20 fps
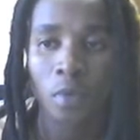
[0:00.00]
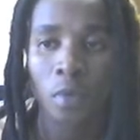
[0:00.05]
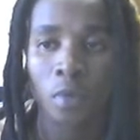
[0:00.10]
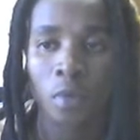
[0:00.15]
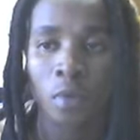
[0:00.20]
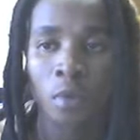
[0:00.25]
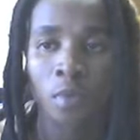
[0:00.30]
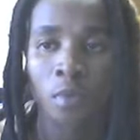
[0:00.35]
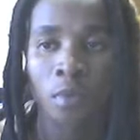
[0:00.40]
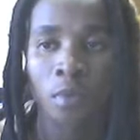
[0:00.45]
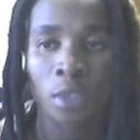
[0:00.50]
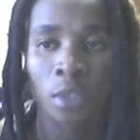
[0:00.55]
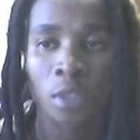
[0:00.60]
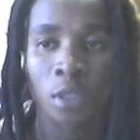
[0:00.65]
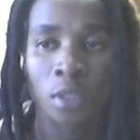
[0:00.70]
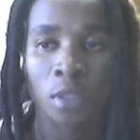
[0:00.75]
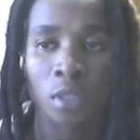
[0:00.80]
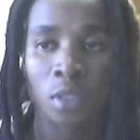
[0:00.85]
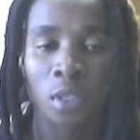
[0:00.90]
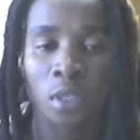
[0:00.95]

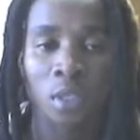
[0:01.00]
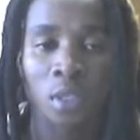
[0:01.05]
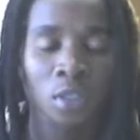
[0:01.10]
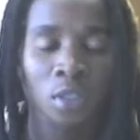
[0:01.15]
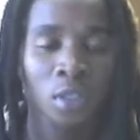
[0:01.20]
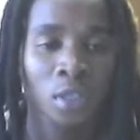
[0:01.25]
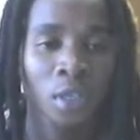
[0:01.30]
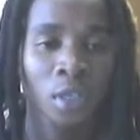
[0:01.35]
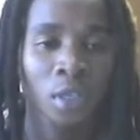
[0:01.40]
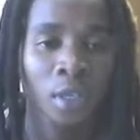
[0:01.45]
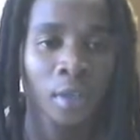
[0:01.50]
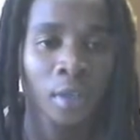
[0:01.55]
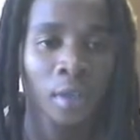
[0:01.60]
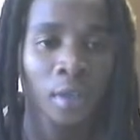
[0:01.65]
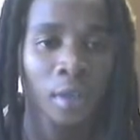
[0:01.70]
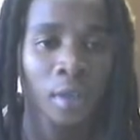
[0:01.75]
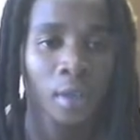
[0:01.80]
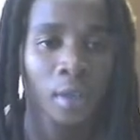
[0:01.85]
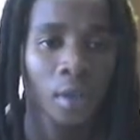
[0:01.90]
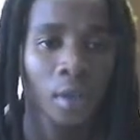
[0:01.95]
It starts here.
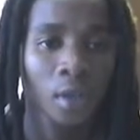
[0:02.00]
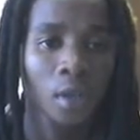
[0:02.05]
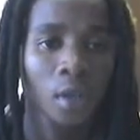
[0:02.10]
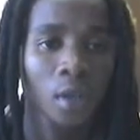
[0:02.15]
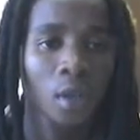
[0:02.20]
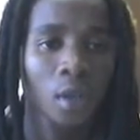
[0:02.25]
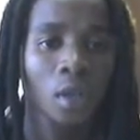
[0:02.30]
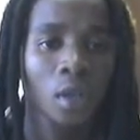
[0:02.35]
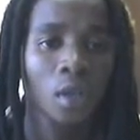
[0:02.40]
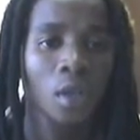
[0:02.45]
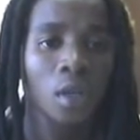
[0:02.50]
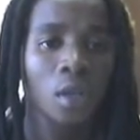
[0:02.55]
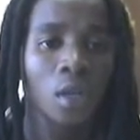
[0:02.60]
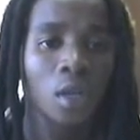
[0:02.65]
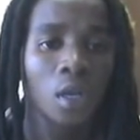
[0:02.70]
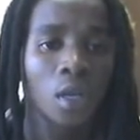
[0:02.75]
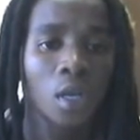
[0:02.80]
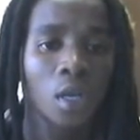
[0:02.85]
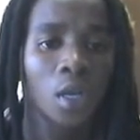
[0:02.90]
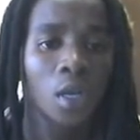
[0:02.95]

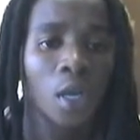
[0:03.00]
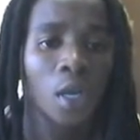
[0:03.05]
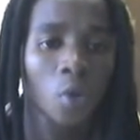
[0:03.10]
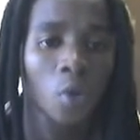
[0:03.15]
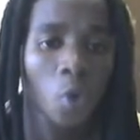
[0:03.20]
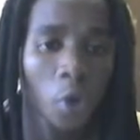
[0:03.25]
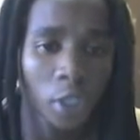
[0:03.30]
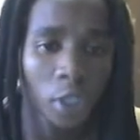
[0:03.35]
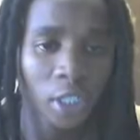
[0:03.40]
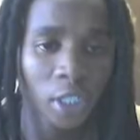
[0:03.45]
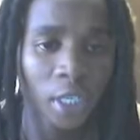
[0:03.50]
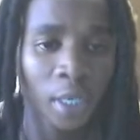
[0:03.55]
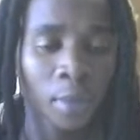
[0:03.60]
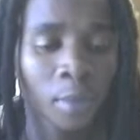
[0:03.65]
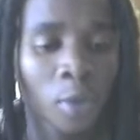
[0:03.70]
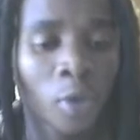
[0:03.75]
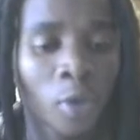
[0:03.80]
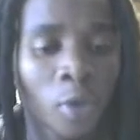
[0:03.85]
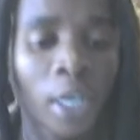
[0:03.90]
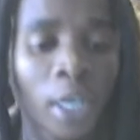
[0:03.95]
Now, question
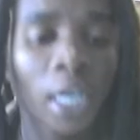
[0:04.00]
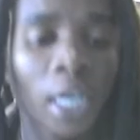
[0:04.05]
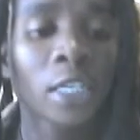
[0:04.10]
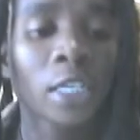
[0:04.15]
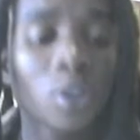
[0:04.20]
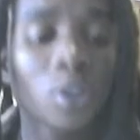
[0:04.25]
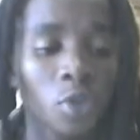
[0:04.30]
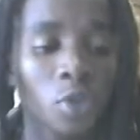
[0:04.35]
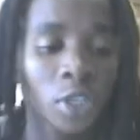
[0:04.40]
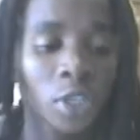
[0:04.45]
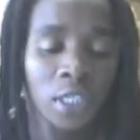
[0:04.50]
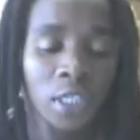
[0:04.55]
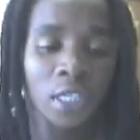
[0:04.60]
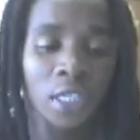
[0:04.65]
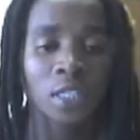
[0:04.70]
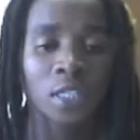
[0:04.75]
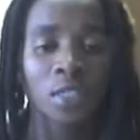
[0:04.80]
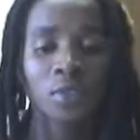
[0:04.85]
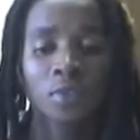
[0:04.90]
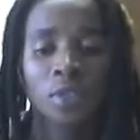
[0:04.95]
number 1. Let's do this
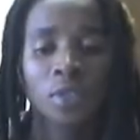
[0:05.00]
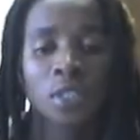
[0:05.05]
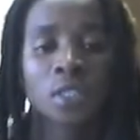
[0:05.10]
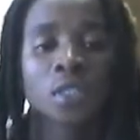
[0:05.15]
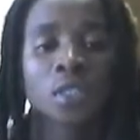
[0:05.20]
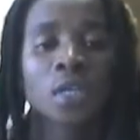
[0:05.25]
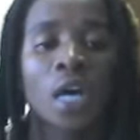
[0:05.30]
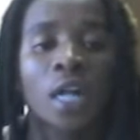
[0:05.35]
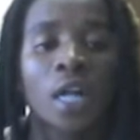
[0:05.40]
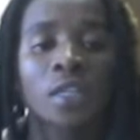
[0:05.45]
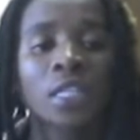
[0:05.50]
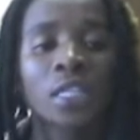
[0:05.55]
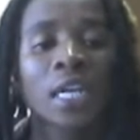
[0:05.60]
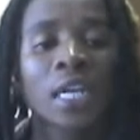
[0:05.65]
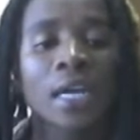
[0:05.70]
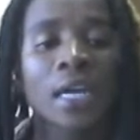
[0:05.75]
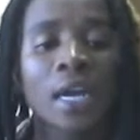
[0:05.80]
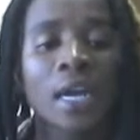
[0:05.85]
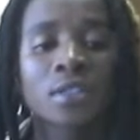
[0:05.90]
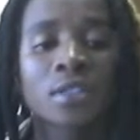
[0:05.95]
activity. I'll
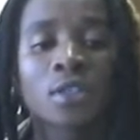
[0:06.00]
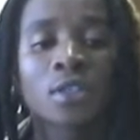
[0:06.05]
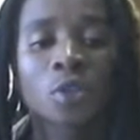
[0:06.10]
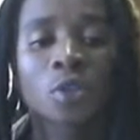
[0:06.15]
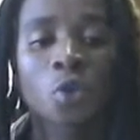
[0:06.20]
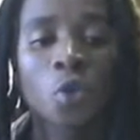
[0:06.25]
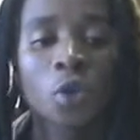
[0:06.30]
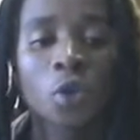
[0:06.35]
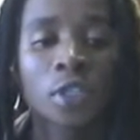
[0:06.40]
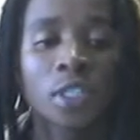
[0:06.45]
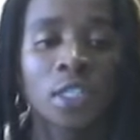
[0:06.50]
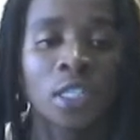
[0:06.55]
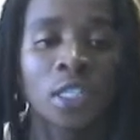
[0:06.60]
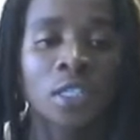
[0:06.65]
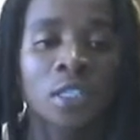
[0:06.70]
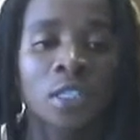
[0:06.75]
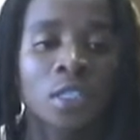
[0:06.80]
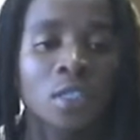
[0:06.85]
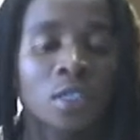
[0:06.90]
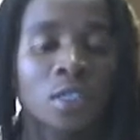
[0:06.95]
try to answer the
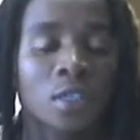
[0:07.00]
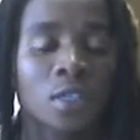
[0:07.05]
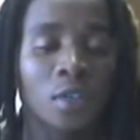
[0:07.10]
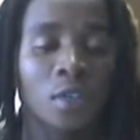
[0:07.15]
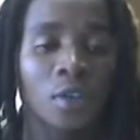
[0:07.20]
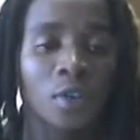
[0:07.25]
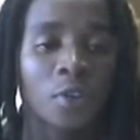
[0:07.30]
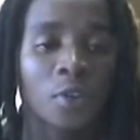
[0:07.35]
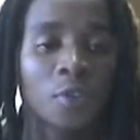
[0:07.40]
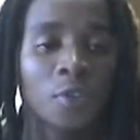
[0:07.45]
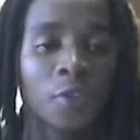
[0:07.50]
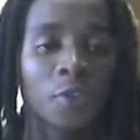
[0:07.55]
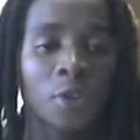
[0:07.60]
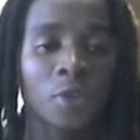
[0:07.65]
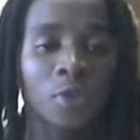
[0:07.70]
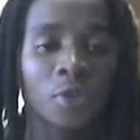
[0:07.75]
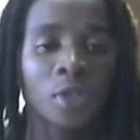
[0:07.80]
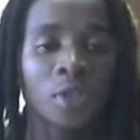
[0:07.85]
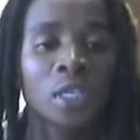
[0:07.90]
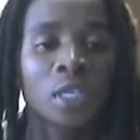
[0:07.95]
questions
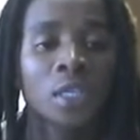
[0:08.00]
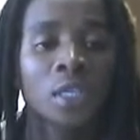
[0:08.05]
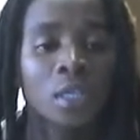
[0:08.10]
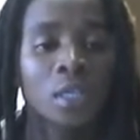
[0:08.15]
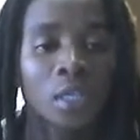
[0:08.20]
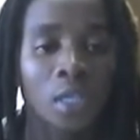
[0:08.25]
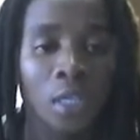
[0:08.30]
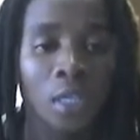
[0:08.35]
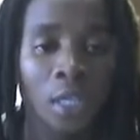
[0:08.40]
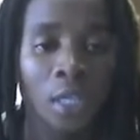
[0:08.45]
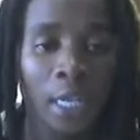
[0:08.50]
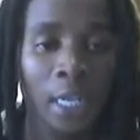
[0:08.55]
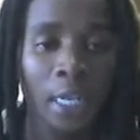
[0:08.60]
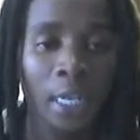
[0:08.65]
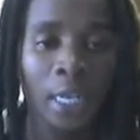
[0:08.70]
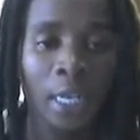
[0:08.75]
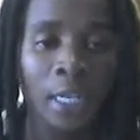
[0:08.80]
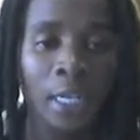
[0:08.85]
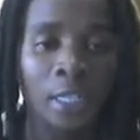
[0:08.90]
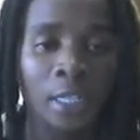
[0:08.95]
very
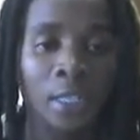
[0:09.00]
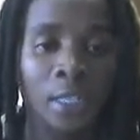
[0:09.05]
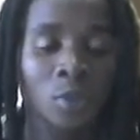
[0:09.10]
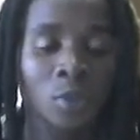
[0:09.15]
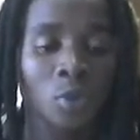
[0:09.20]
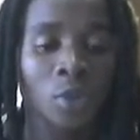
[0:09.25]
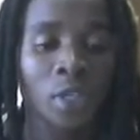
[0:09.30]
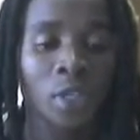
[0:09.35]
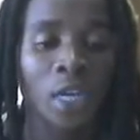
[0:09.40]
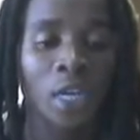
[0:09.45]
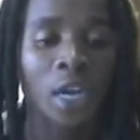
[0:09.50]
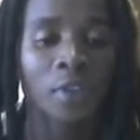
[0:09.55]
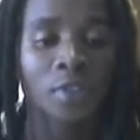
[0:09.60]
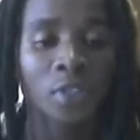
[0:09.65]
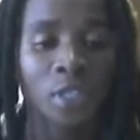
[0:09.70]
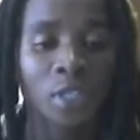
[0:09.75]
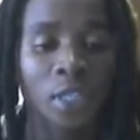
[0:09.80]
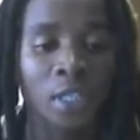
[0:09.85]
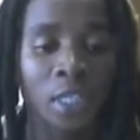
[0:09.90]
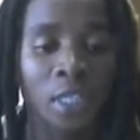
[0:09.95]
clearly so that
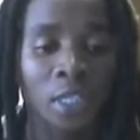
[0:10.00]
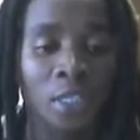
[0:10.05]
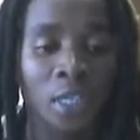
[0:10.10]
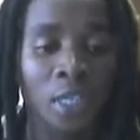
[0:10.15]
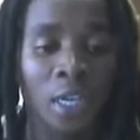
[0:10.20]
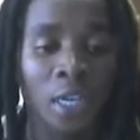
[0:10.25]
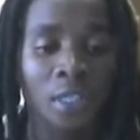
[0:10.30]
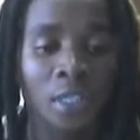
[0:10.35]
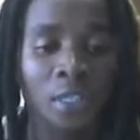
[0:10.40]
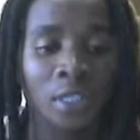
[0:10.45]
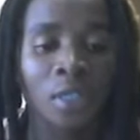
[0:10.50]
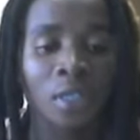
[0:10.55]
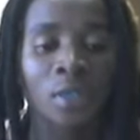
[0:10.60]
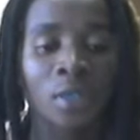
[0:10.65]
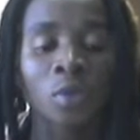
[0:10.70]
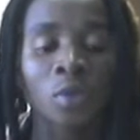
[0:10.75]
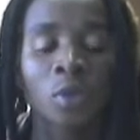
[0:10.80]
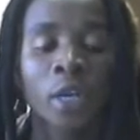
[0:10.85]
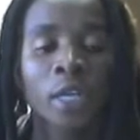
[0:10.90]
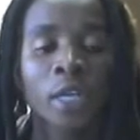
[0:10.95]
after this lesson,
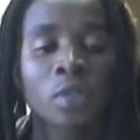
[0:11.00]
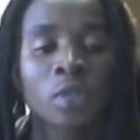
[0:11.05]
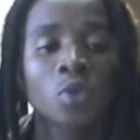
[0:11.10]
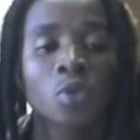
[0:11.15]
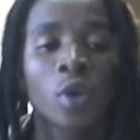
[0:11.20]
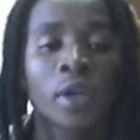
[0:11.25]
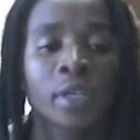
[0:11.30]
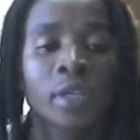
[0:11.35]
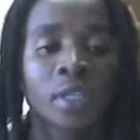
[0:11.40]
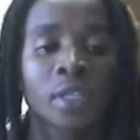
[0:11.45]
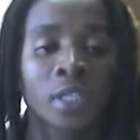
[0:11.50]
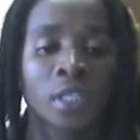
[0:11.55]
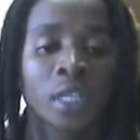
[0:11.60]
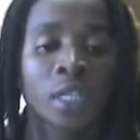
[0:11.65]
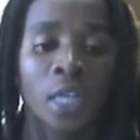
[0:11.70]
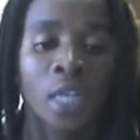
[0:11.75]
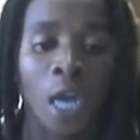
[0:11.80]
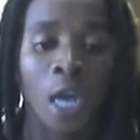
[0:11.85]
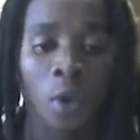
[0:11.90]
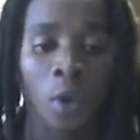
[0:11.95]
you get to
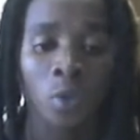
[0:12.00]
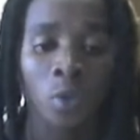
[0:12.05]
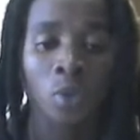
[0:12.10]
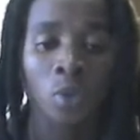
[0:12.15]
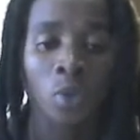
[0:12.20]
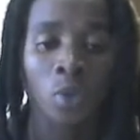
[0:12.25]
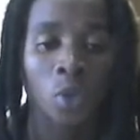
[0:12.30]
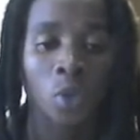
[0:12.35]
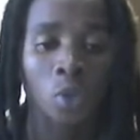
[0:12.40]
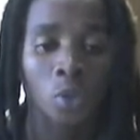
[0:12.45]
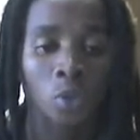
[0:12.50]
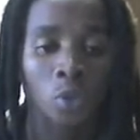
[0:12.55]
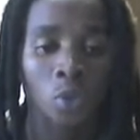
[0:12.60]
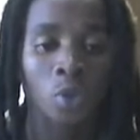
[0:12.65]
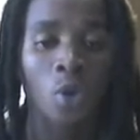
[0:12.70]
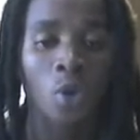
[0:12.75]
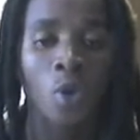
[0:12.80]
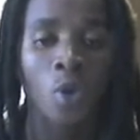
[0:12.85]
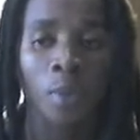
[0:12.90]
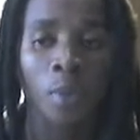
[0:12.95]
understand how do
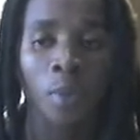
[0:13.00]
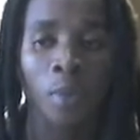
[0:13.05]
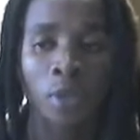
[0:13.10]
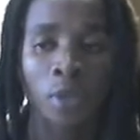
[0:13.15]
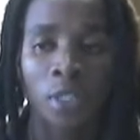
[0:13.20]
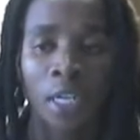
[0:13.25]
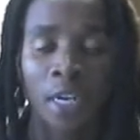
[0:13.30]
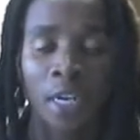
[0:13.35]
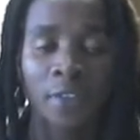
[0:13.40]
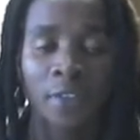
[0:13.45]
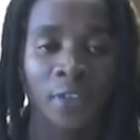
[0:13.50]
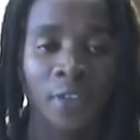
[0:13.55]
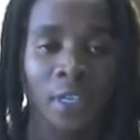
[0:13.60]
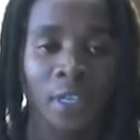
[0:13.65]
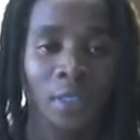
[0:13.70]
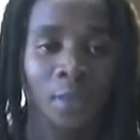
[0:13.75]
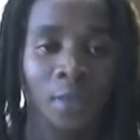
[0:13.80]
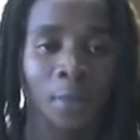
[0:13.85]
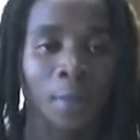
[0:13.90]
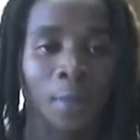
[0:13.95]
you go about the
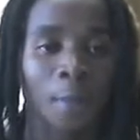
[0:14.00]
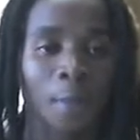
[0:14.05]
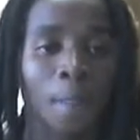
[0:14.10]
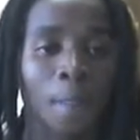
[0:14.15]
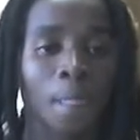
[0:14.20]
referencing.